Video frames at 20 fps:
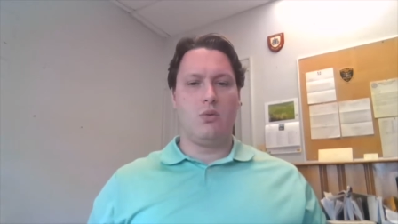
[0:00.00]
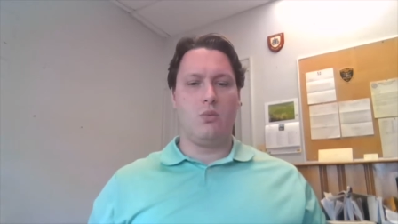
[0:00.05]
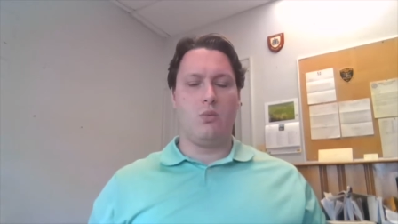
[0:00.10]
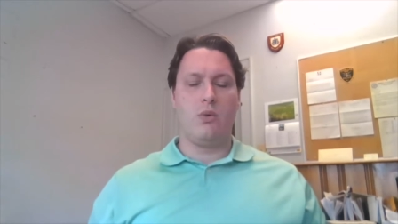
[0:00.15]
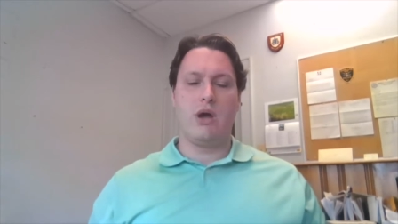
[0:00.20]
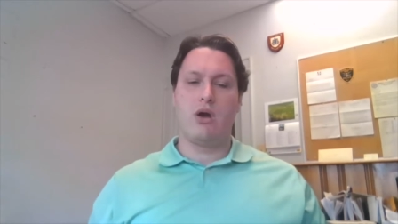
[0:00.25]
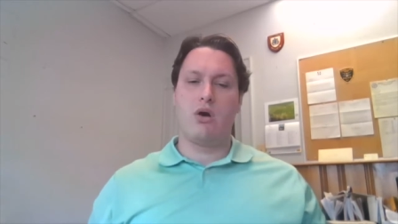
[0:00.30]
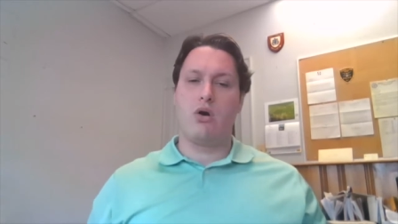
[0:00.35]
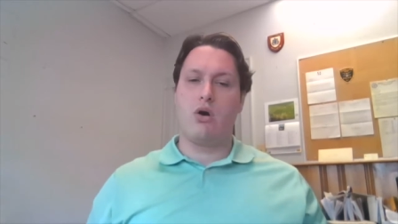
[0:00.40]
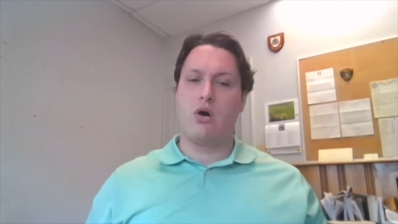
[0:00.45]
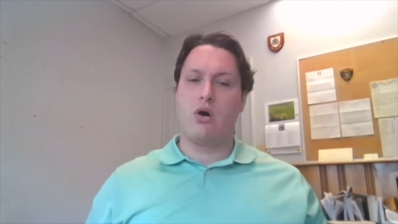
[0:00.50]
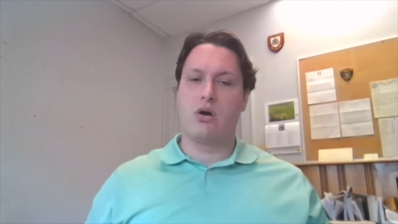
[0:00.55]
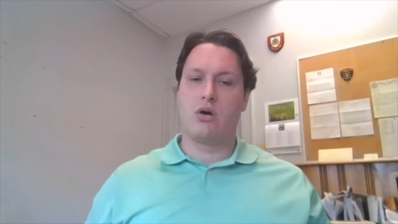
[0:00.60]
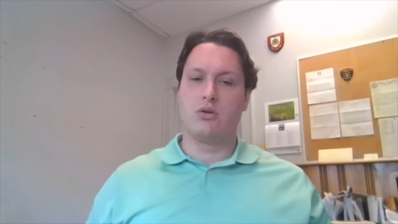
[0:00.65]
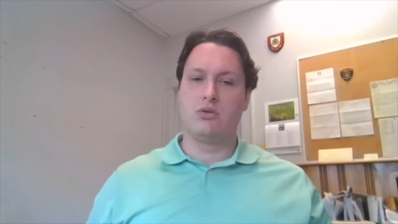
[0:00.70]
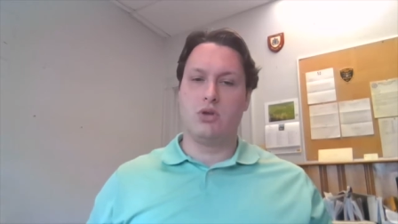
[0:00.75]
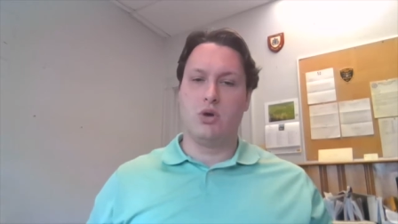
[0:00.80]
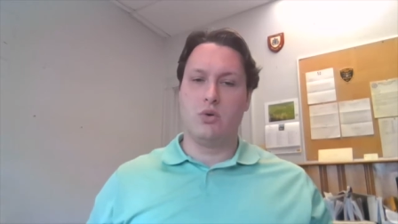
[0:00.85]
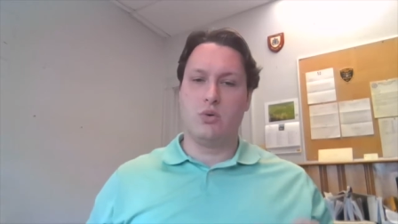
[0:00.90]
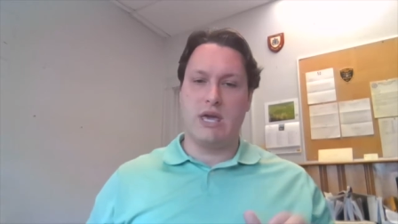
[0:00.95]
where
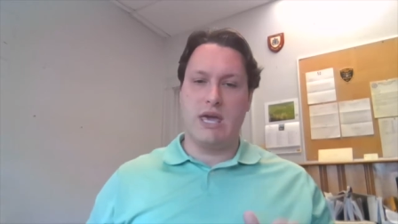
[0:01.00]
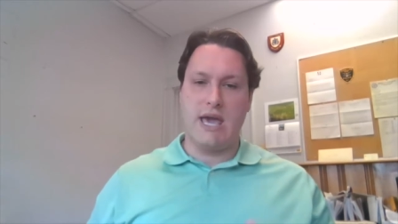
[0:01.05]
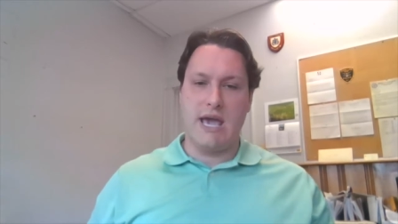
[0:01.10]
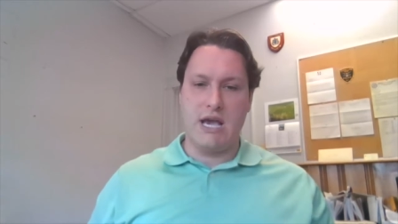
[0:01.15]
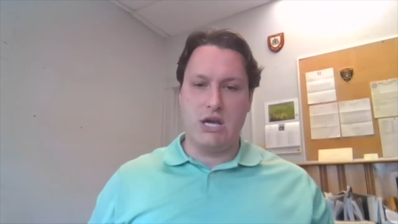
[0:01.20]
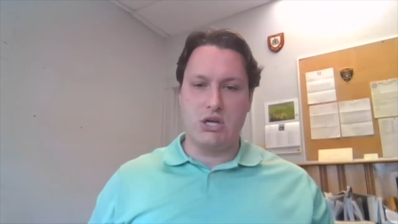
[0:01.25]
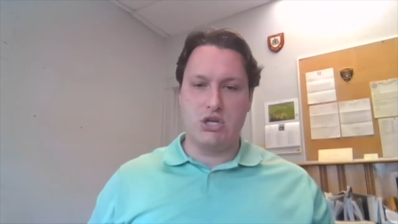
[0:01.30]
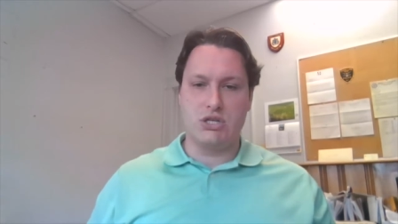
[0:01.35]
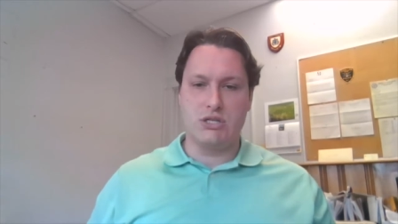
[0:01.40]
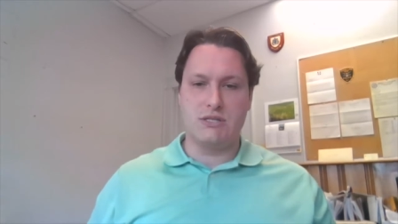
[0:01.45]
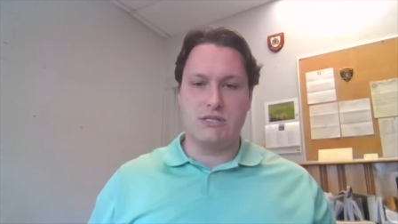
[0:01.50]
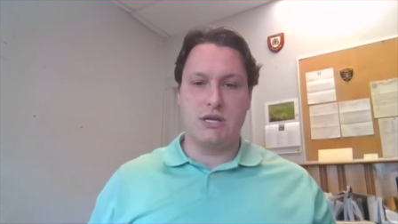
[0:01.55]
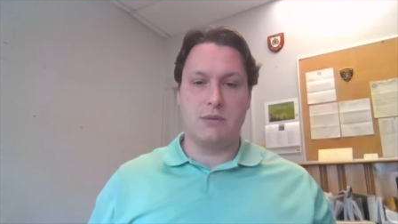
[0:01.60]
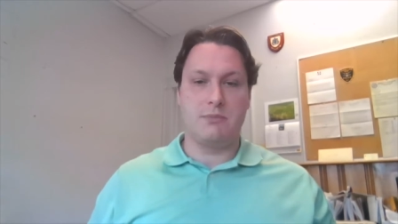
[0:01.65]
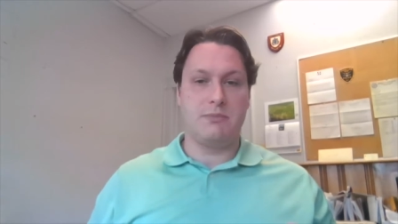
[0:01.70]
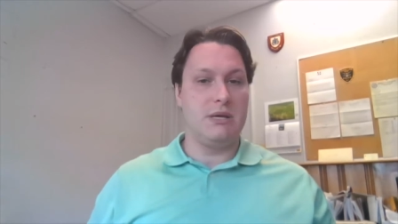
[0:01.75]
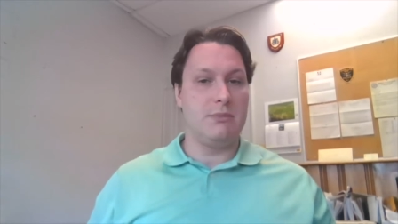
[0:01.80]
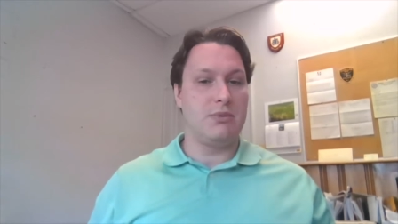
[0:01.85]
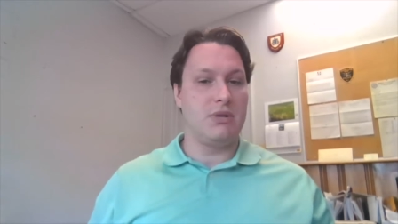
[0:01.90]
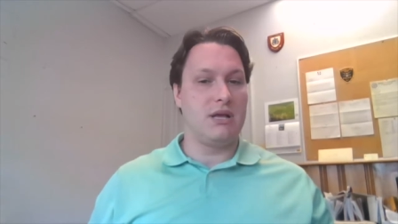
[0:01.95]
are locations
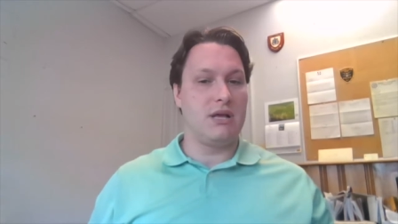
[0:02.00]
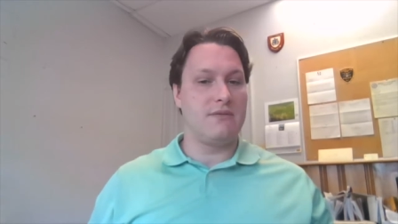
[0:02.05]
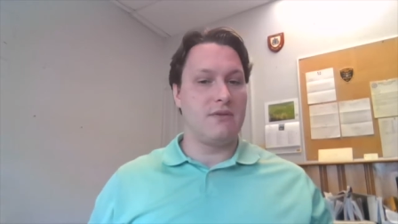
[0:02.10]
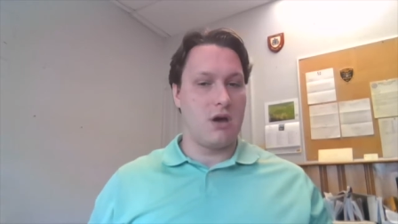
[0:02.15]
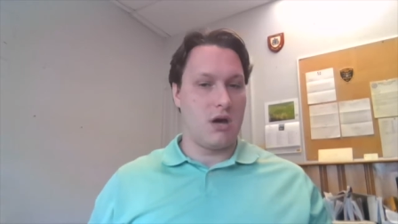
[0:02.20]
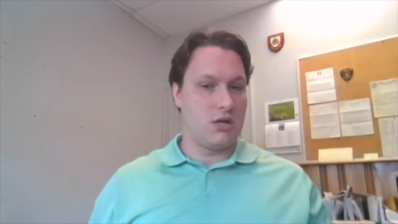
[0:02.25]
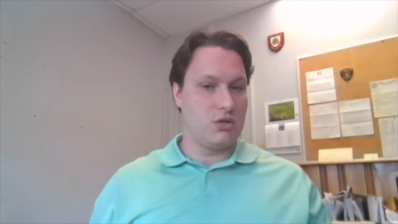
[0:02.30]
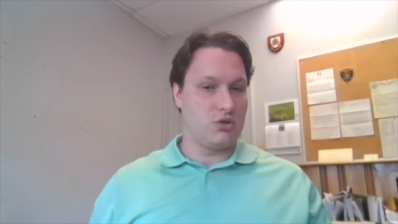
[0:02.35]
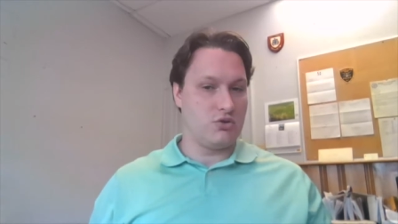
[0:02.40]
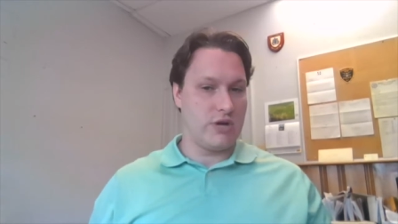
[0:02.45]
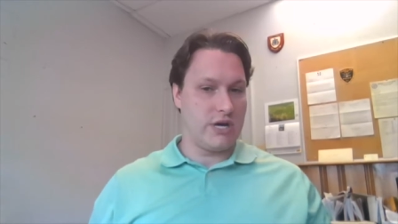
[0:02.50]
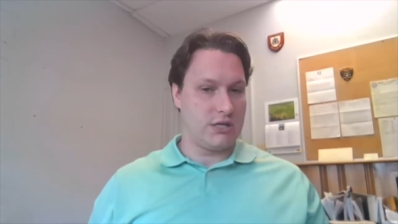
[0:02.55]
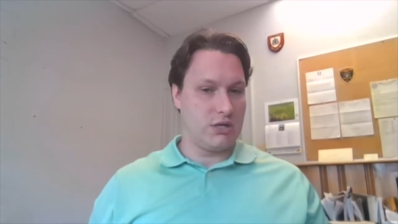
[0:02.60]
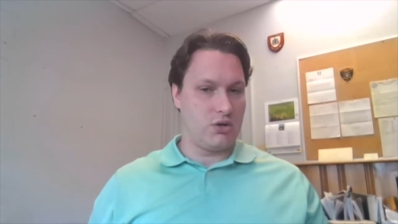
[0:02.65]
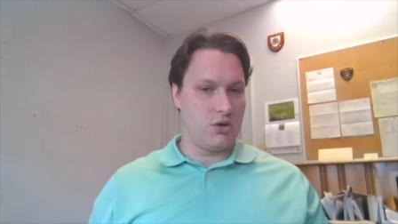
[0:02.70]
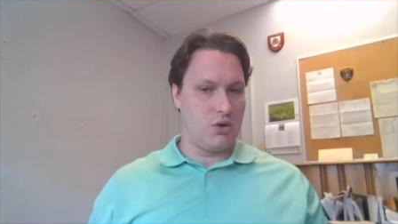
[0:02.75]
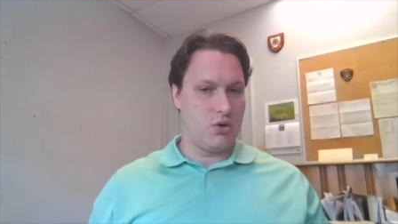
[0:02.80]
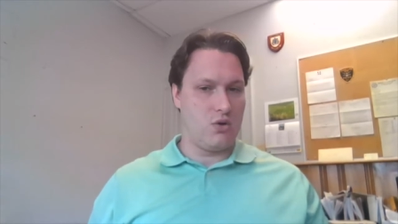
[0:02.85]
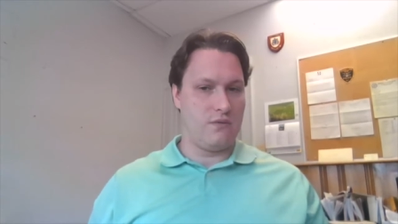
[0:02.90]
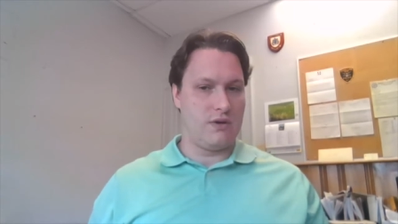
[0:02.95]
that people have
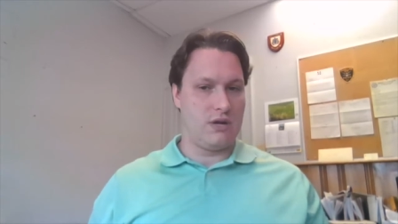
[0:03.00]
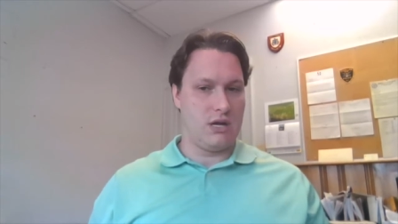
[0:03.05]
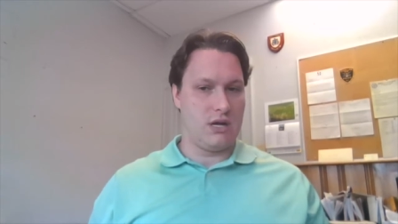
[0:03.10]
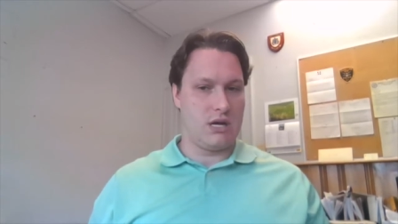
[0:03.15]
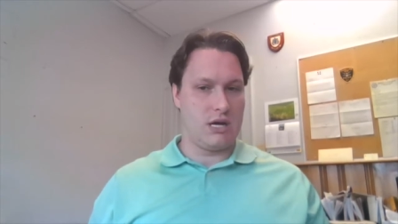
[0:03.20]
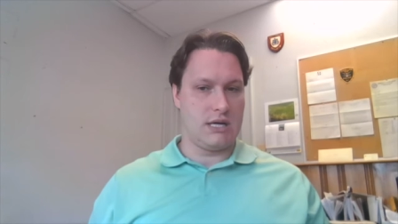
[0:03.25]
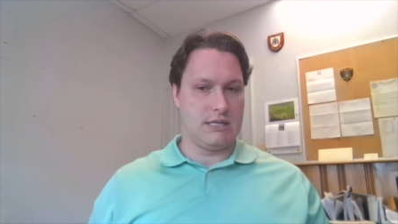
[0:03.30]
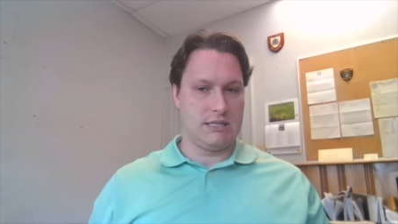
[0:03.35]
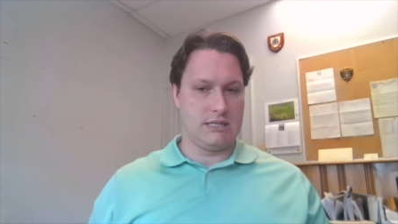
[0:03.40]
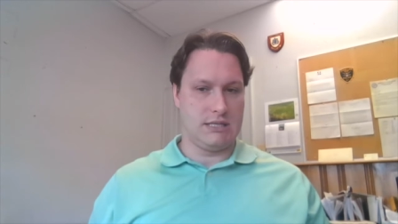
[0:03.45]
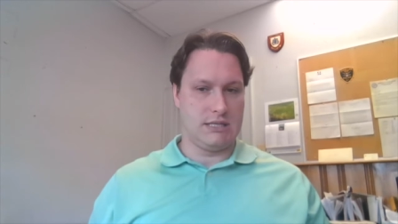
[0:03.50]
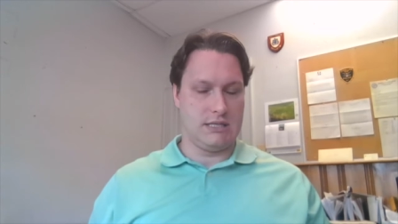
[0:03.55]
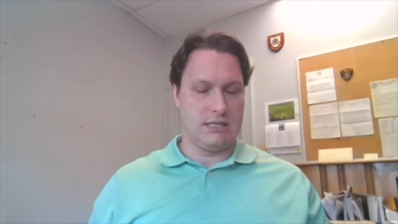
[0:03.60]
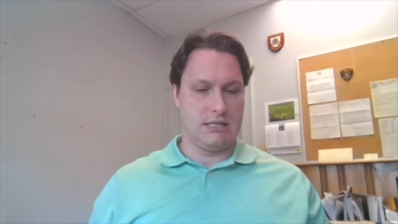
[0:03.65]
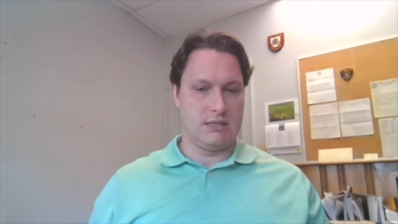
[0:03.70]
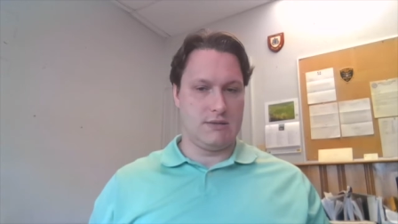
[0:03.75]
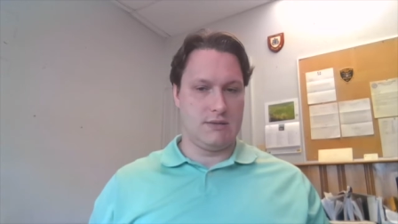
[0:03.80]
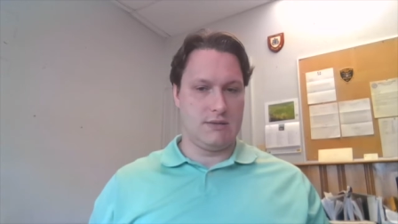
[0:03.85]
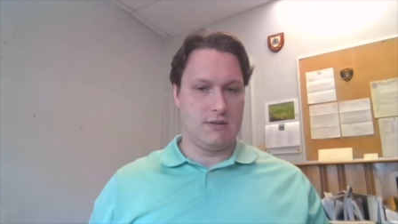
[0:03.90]
contracted COVID 19?